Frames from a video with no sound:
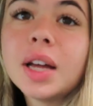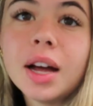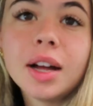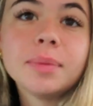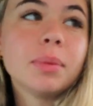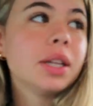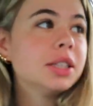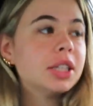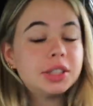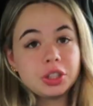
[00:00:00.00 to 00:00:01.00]
But
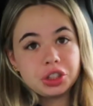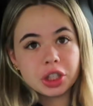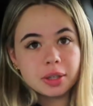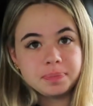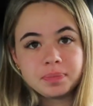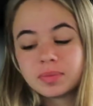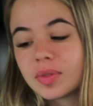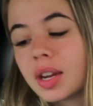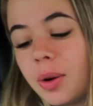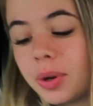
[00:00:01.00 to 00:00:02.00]
let's head to the gym.
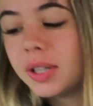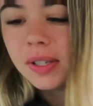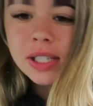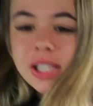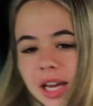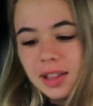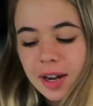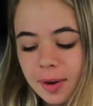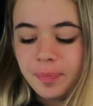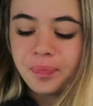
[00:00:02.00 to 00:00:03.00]
I wanted to say
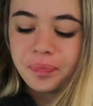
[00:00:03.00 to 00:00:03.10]
that